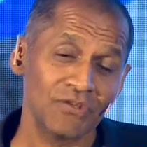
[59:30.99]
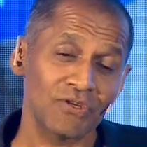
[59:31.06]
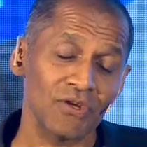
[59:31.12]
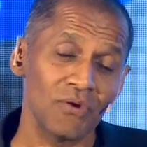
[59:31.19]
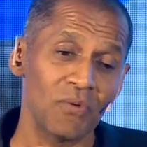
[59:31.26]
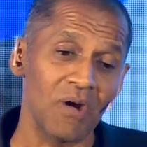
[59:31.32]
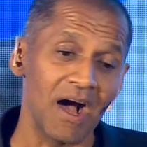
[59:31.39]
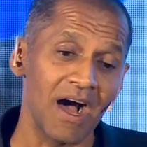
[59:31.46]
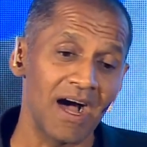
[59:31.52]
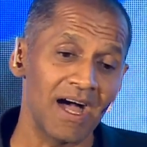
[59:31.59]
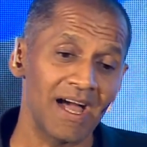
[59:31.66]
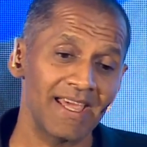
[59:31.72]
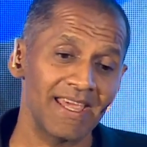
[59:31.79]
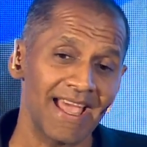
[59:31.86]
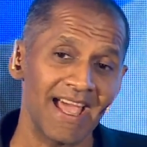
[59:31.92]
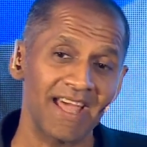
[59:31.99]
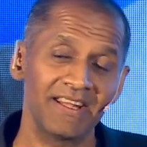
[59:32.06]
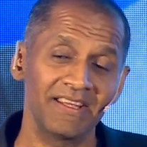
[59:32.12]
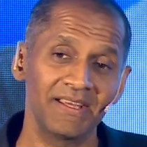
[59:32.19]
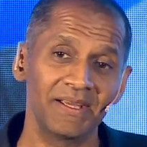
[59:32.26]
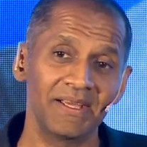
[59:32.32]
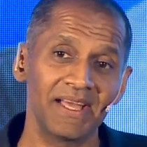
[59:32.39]
So I
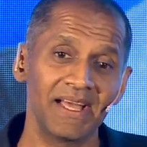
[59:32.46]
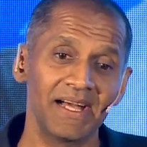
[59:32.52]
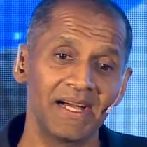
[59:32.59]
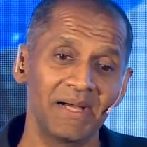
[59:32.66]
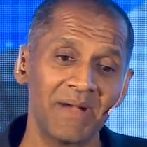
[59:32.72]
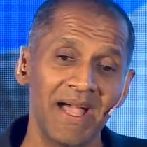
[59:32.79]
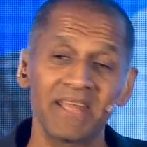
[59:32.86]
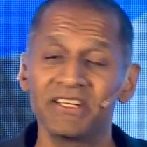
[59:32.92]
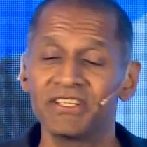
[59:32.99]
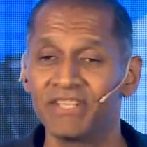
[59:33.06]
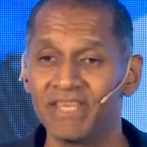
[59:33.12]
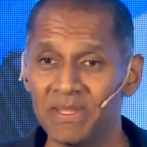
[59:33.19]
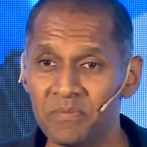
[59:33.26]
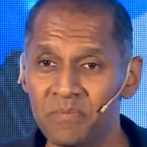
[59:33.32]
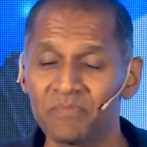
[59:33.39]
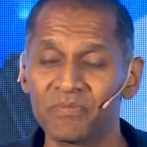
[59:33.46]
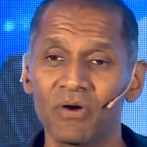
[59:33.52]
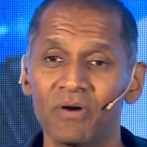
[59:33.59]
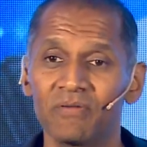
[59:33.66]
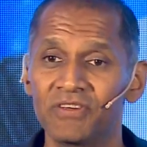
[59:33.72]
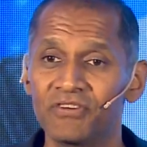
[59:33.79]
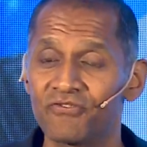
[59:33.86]
had a team
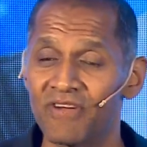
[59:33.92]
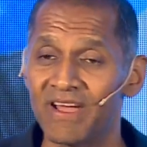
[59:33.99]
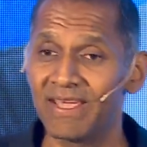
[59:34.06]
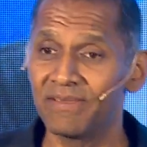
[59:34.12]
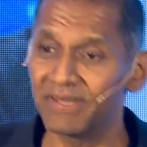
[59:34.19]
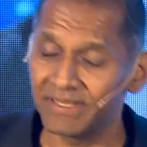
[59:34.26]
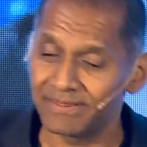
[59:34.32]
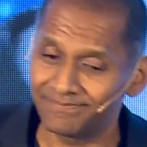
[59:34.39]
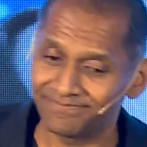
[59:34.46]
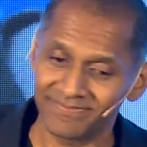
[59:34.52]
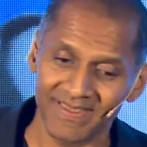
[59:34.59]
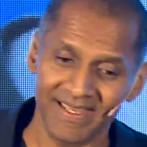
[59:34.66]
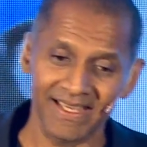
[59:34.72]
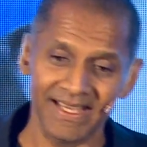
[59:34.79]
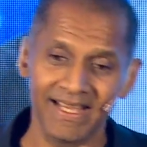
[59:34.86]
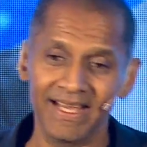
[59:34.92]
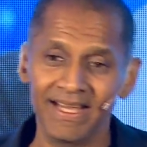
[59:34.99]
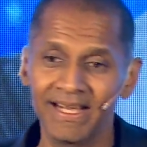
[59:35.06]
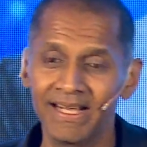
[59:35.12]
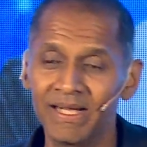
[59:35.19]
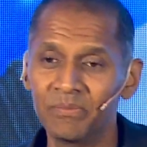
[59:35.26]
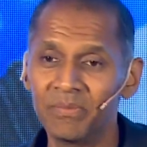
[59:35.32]
of a driver,
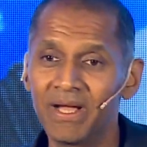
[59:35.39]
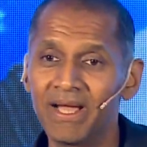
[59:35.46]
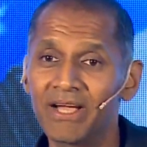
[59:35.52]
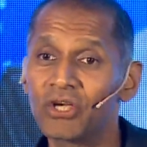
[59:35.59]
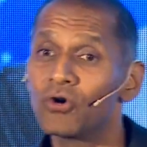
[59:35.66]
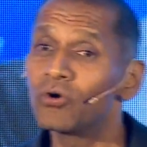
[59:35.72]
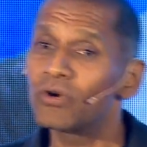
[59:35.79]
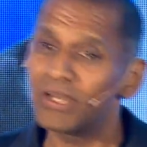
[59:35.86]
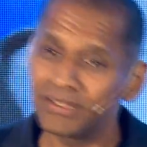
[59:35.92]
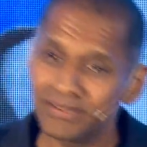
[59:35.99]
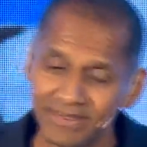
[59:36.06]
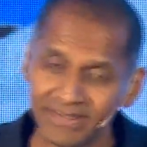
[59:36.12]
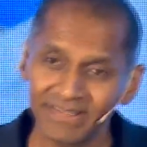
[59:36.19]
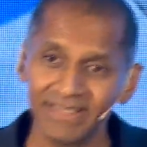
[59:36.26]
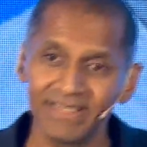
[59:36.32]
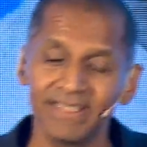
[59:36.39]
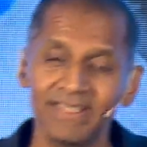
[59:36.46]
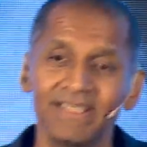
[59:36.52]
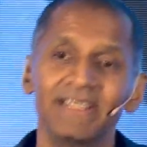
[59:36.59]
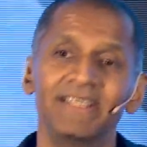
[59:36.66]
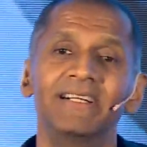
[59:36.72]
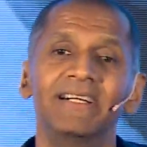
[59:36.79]
a cook,
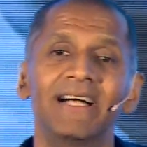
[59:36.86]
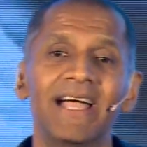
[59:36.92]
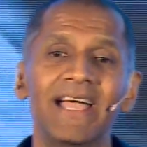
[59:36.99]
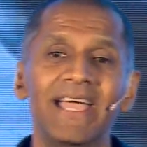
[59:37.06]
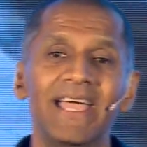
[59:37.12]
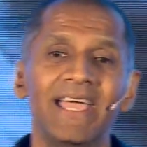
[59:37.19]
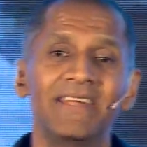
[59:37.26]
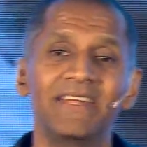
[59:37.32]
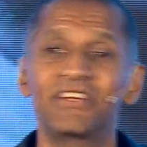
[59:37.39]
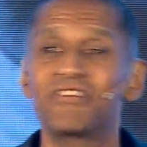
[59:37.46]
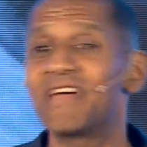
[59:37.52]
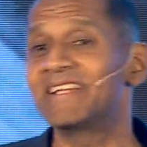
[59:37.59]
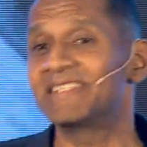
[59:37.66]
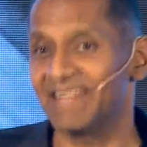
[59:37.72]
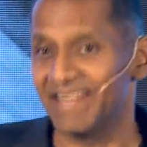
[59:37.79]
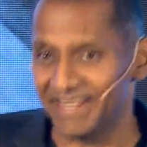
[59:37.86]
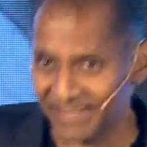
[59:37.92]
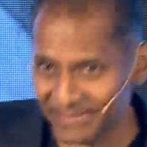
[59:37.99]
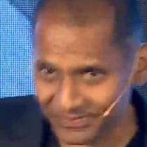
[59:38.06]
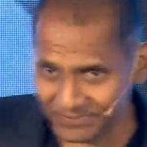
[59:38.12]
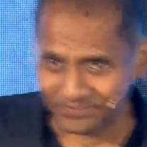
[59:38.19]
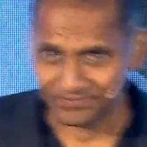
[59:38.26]
and a
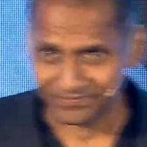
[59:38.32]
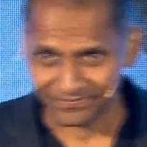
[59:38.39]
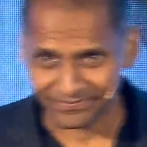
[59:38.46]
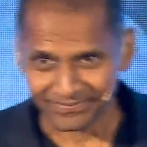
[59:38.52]
translator,